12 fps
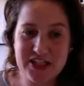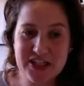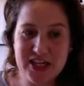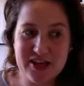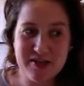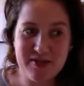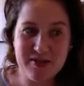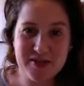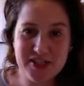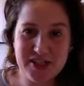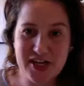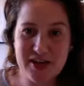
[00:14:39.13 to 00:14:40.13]
share
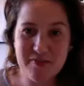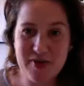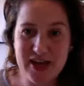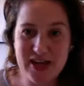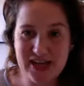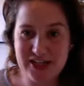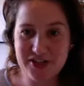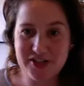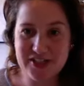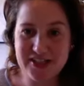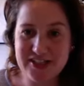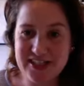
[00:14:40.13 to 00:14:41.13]
share my
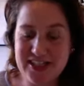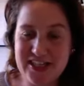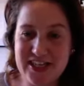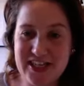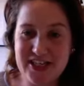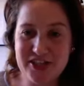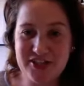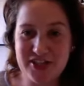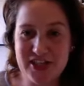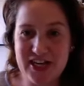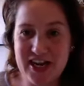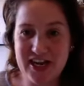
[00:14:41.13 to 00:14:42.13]
interest in
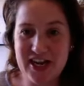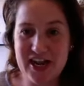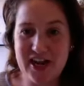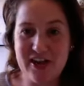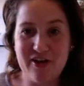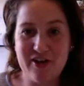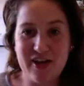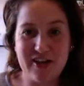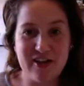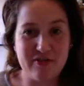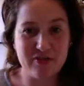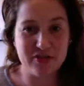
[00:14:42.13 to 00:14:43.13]
history and how I
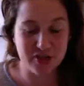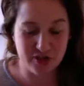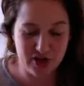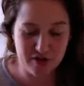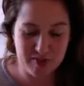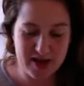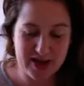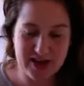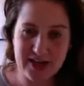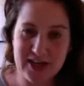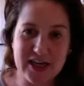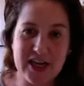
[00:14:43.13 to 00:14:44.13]
love to learn about
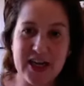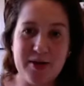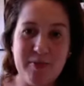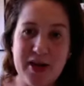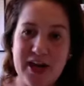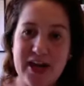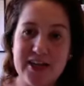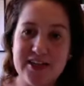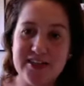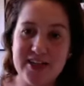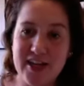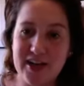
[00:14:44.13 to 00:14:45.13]
it and then better
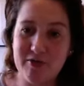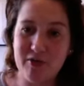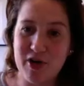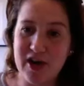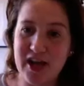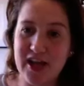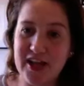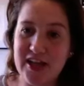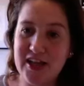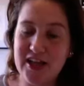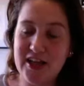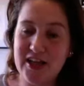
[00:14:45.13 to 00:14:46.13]
understand why
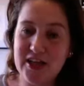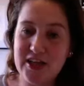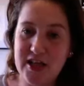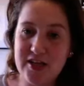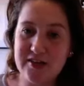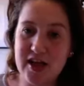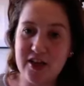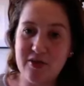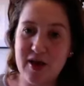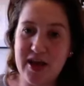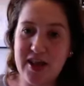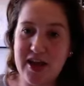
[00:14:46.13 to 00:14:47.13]
things are
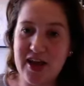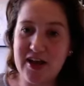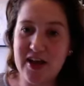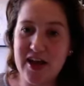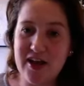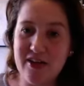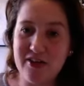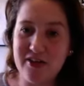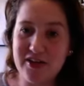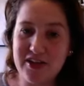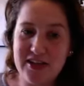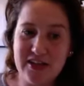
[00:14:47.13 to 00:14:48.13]
the way they are now
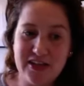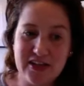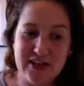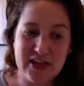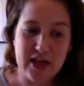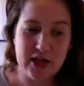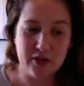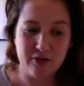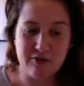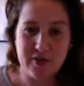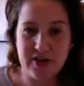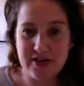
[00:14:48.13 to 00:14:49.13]
and
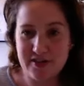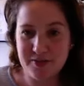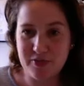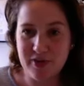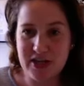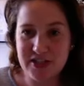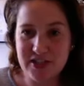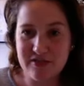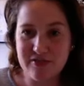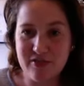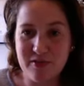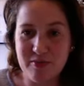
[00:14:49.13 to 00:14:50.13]
look for
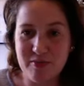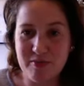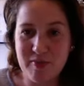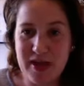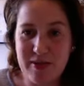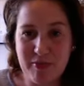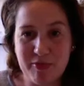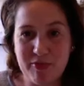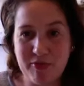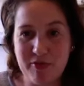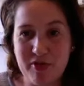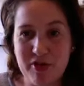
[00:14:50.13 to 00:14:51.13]
inspiration from
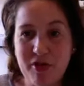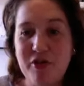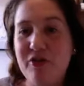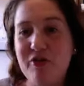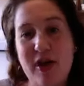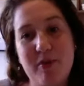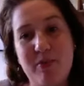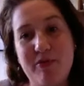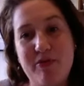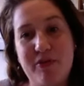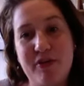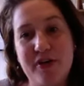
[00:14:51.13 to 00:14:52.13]
people who have come
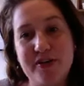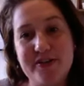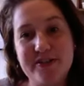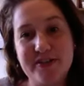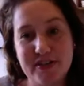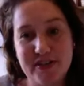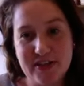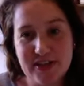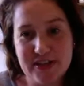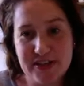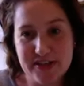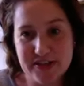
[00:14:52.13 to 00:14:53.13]
before us
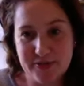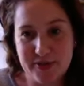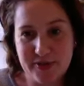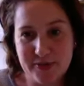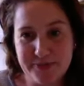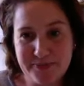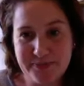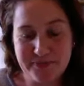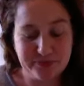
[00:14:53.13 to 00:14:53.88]
as well.